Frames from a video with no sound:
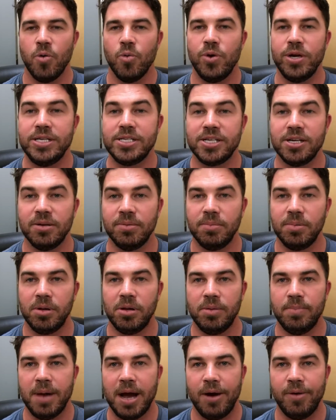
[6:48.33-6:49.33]
a
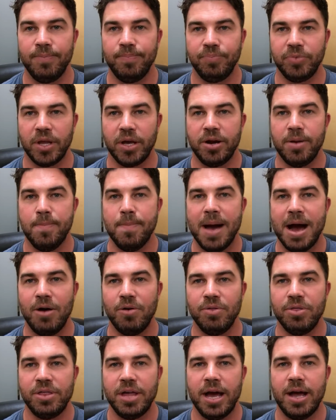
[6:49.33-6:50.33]
reasonable amount, an
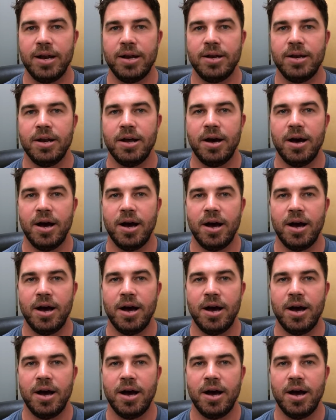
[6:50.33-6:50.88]
amount that